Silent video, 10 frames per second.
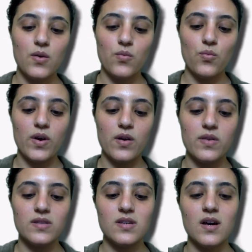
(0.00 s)
where
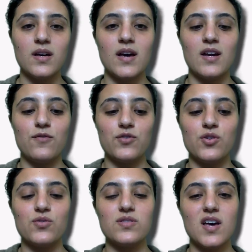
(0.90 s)
the tongue kind of
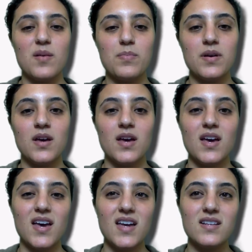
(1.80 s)
curls up
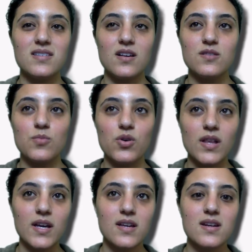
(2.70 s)
and it sounds more
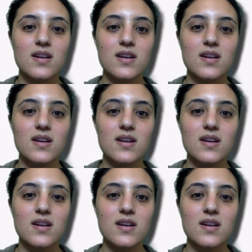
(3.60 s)
like